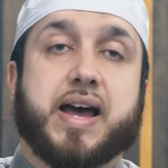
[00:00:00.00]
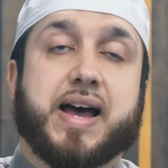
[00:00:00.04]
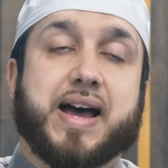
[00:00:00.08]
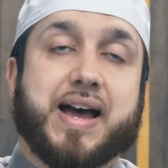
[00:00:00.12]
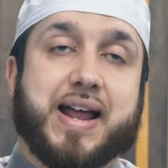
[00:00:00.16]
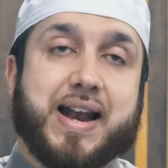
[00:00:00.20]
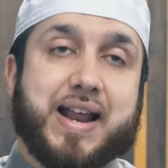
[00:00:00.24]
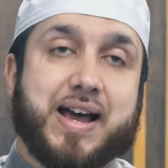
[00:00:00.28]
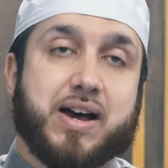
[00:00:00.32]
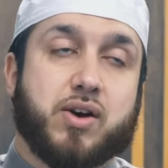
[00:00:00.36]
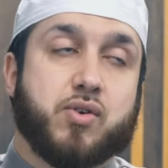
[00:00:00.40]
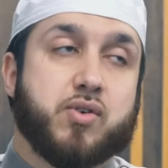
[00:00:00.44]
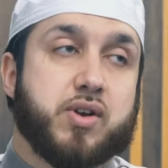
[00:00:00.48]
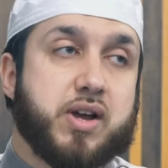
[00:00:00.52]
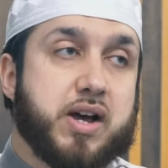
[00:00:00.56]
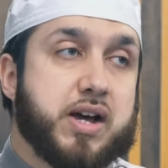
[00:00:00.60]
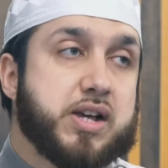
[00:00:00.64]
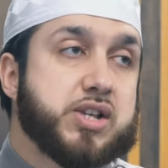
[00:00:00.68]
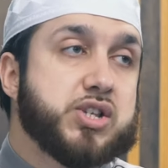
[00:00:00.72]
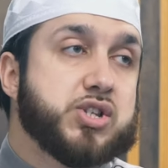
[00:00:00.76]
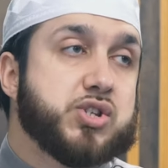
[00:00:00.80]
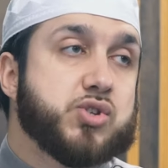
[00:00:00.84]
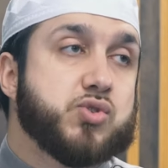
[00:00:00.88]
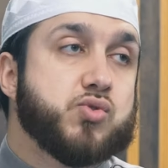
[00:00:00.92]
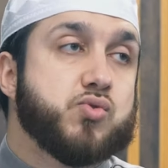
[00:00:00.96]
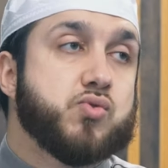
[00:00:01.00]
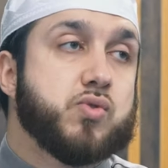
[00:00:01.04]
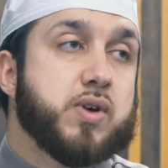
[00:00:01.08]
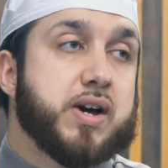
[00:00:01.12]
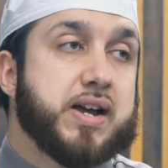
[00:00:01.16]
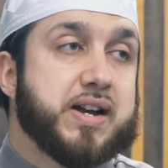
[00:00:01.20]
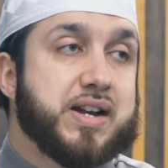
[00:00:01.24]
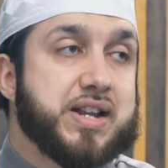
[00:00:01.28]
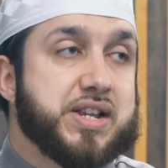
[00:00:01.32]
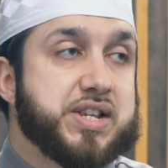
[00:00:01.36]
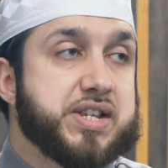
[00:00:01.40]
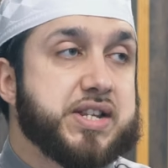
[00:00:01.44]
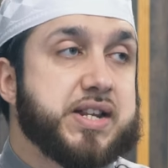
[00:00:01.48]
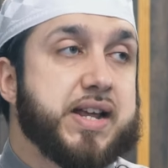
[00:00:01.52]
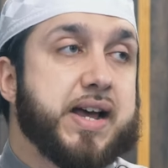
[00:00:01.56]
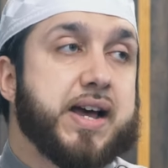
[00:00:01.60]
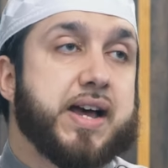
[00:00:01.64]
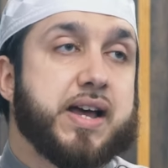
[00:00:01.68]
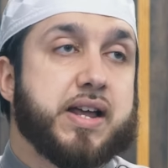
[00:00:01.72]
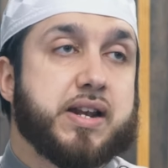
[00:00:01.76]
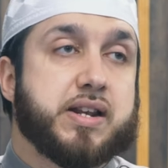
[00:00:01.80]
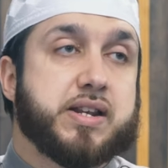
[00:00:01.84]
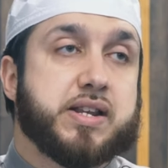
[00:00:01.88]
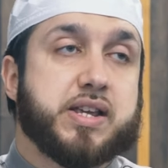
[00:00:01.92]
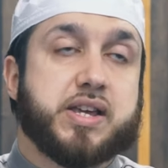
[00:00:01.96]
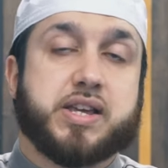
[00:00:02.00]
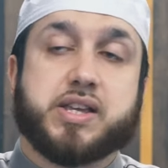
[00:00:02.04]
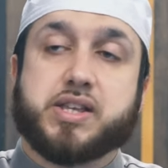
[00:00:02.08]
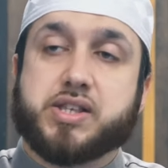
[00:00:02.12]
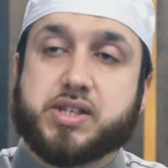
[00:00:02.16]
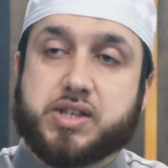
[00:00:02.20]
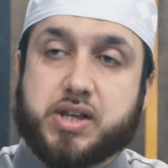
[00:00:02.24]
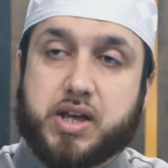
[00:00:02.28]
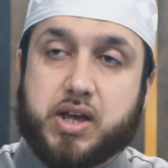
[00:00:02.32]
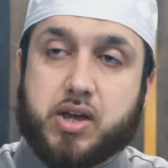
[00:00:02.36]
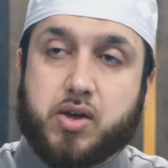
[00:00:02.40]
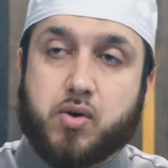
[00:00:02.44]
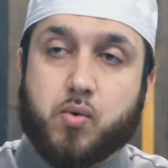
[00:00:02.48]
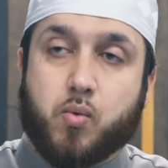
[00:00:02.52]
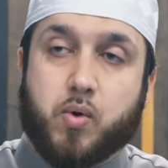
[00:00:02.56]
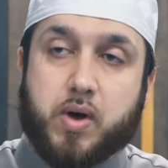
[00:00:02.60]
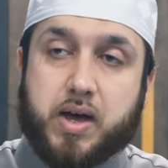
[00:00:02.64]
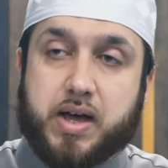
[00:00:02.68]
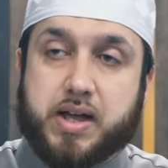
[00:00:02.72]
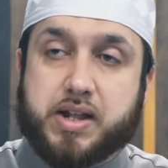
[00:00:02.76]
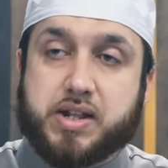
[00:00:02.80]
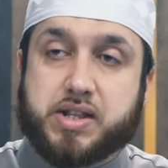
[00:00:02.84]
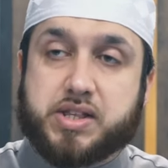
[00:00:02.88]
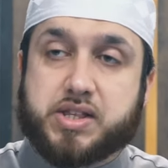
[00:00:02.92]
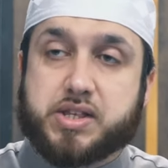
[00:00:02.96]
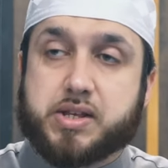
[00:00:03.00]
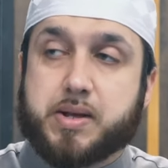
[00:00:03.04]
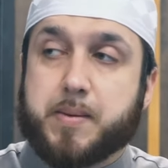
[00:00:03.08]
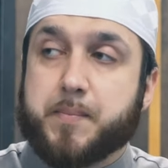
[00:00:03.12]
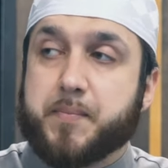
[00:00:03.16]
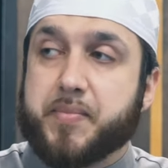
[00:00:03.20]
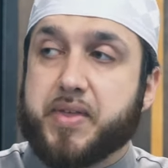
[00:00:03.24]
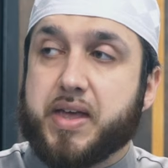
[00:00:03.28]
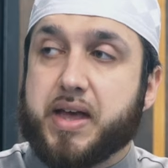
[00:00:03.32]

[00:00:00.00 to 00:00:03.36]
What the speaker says: allowed us to understand his words.